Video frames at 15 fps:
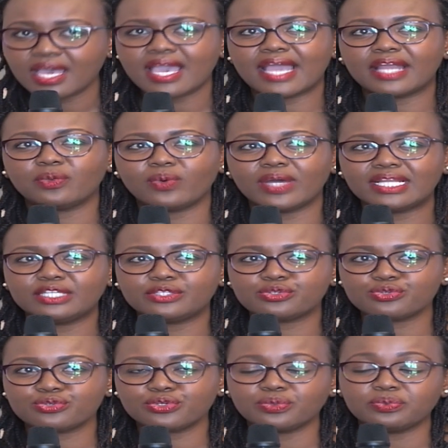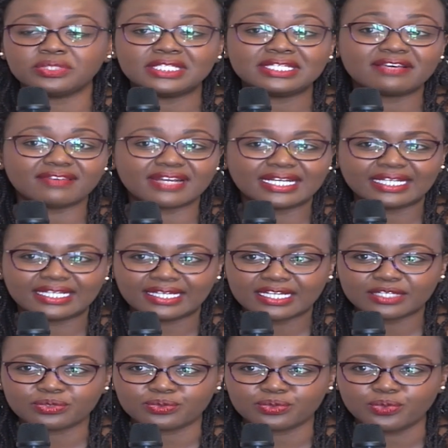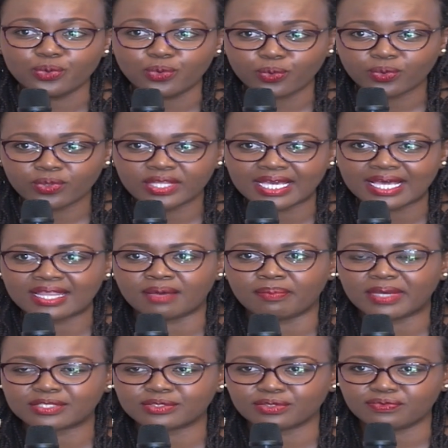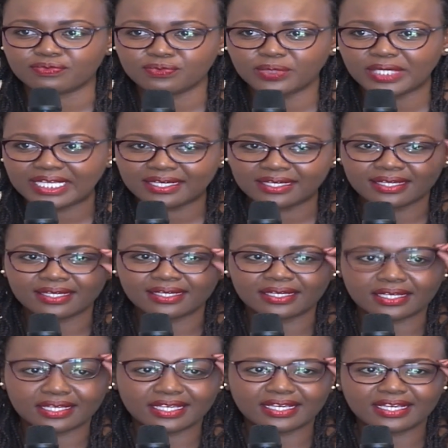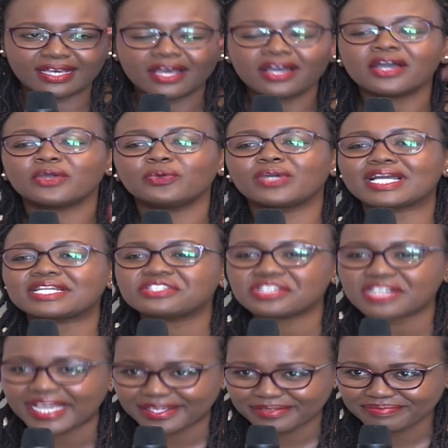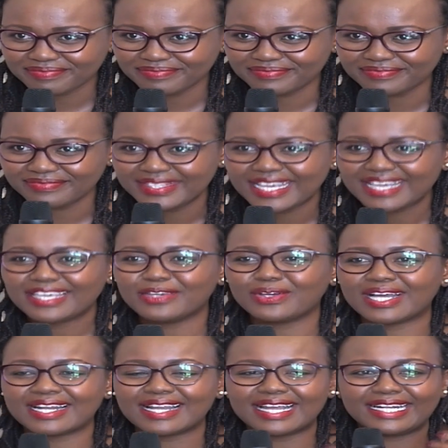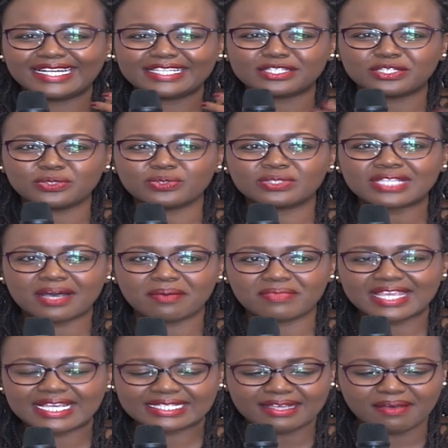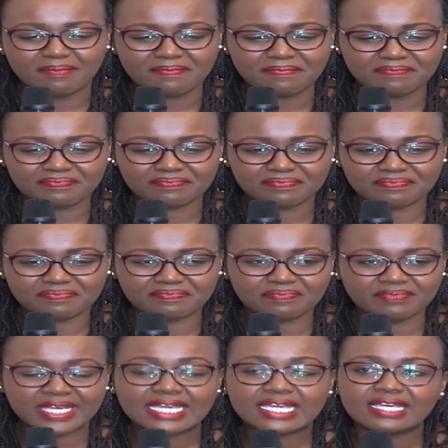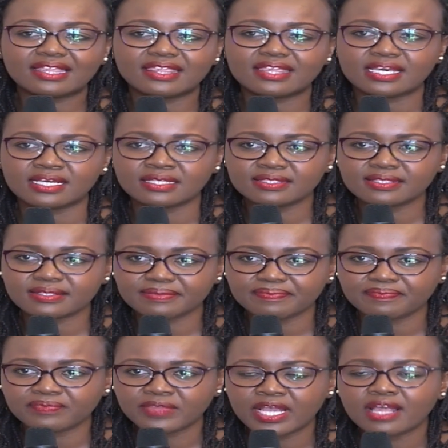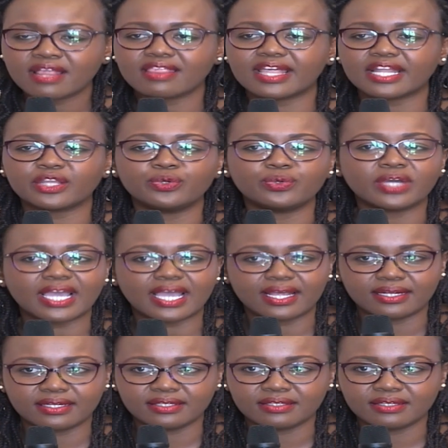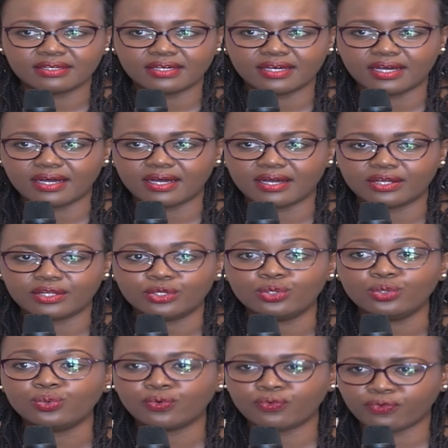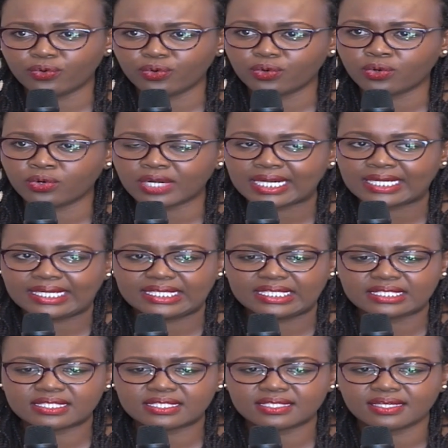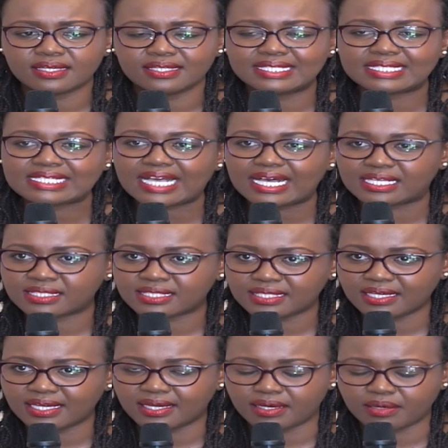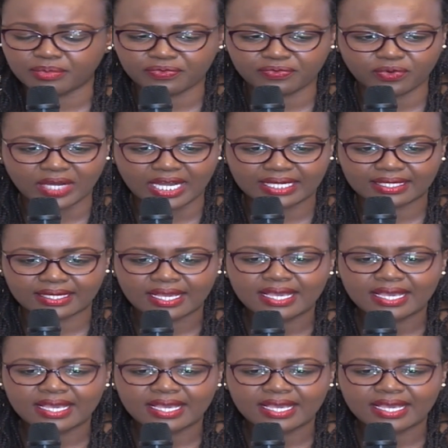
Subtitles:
And while it's true, you will never really get to know the other person fully, you can try. You can at least do some, there's some key things that you can look for or at least discuss. Beforehand.